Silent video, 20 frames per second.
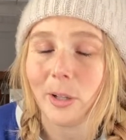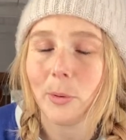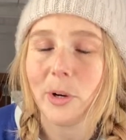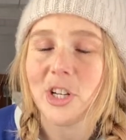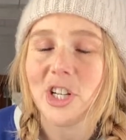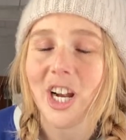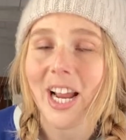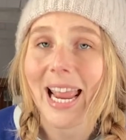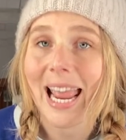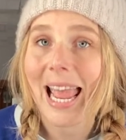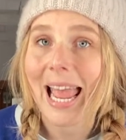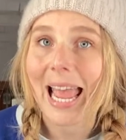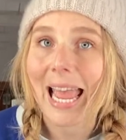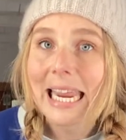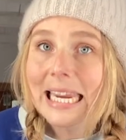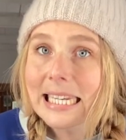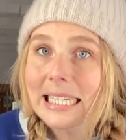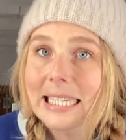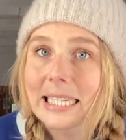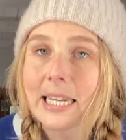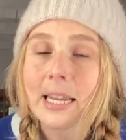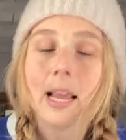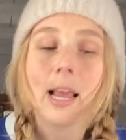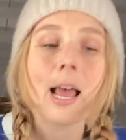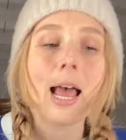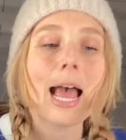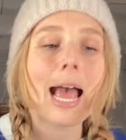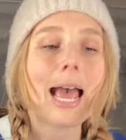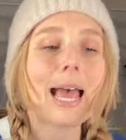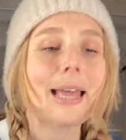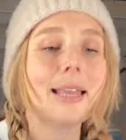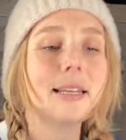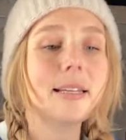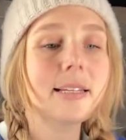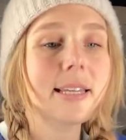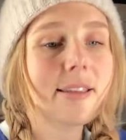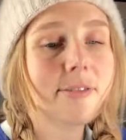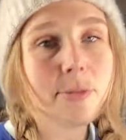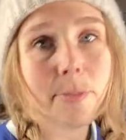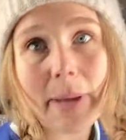which I hate
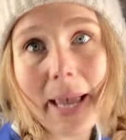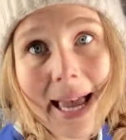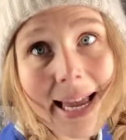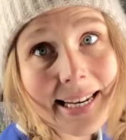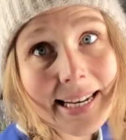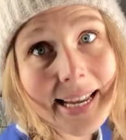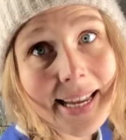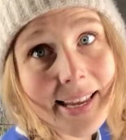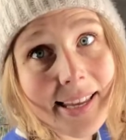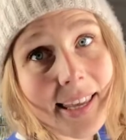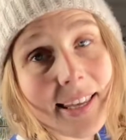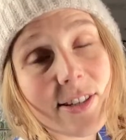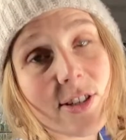and gives me a headache.